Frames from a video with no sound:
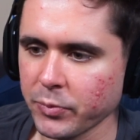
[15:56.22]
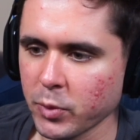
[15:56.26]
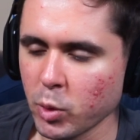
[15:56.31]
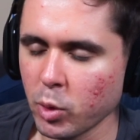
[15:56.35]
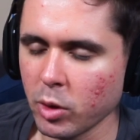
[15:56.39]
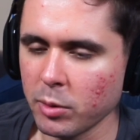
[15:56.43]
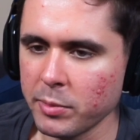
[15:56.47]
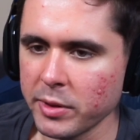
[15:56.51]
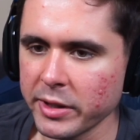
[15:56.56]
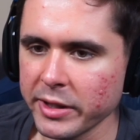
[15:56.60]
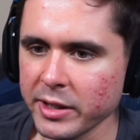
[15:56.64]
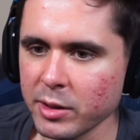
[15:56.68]

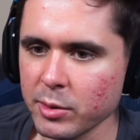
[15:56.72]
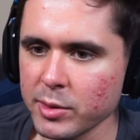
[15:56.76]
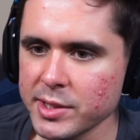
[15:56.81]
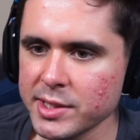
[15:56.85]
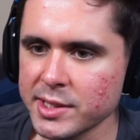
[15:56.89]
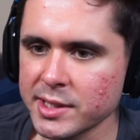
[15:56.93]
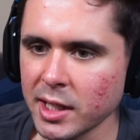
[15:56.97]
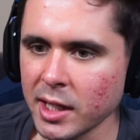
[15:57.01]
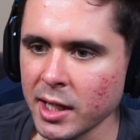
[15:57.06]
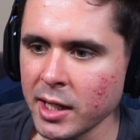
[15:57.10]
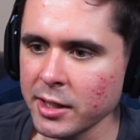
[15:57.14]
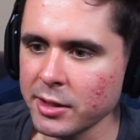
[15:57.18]
Well, Emilia
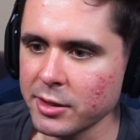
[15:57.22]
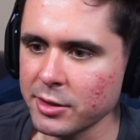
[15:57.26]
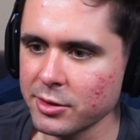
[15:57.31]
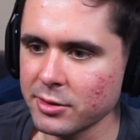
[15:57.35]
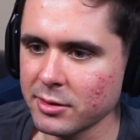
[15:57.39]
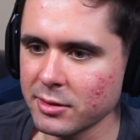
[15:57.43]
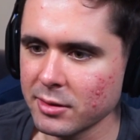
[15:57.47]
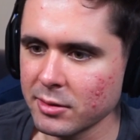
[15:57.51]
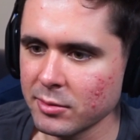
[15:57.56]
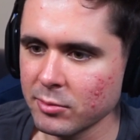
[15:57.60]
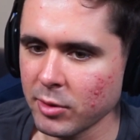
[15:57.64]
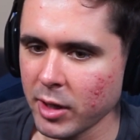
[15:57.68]
was
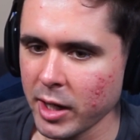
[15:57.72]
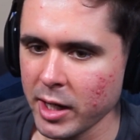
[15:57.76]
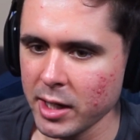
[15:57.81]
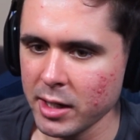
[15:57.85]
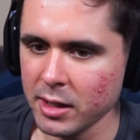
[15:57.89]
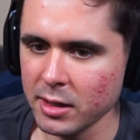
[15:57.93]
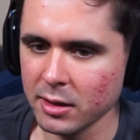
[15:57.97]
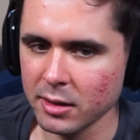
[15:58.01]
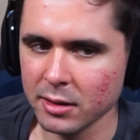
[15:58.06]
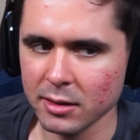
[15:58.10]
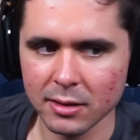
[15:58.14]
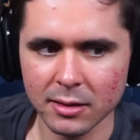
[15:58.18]
done,
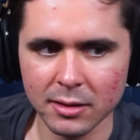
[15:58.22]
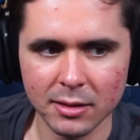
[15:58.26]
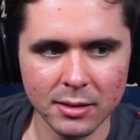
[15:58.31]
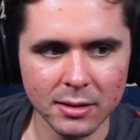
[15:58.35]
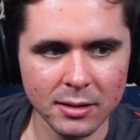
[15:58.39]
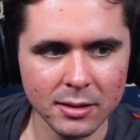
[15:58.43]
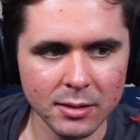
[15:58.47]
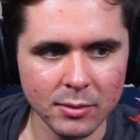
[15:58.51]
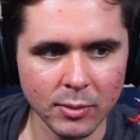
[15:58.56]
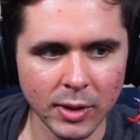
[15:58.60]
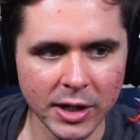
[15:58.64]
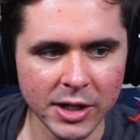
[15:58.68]
right?
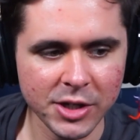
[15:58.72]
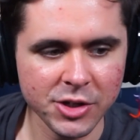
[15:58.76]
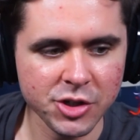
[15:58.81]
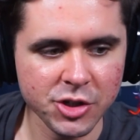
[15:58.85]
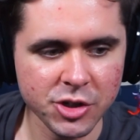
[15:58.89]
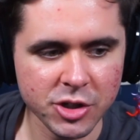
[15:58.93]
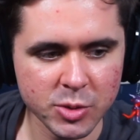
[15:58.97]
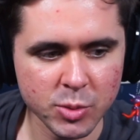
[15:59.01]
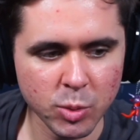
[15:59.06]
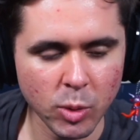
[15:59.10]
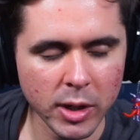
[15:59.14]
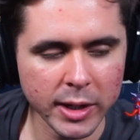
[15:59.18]
Why didn't
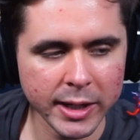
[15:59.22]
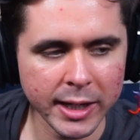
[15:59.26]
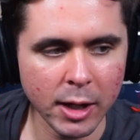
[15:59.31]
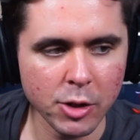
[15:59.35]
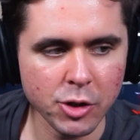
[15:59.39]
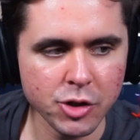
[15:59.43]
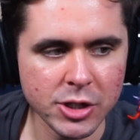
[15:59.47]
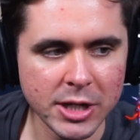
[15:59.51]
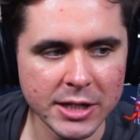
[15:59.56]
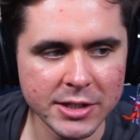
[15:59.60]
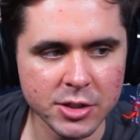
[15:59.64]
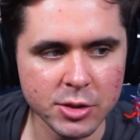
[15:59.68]
she just walk
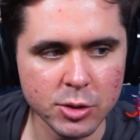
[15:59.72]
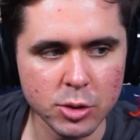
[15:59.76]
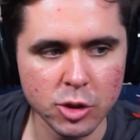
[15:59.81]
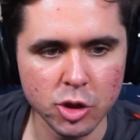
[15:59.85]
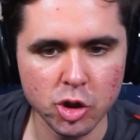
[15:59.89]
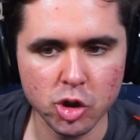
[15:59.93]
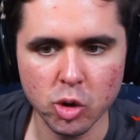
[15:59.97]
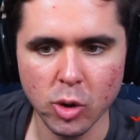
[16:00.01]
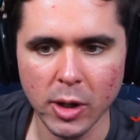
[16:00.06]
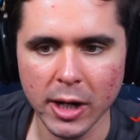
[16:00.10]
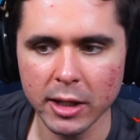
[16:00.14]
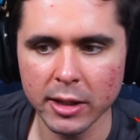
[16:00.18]
out? She has to do the
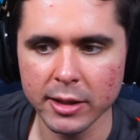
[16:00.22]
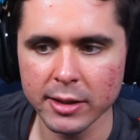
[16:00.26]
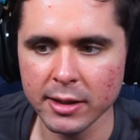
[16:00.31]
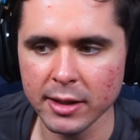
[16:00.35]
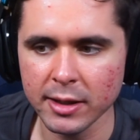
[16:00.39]
trial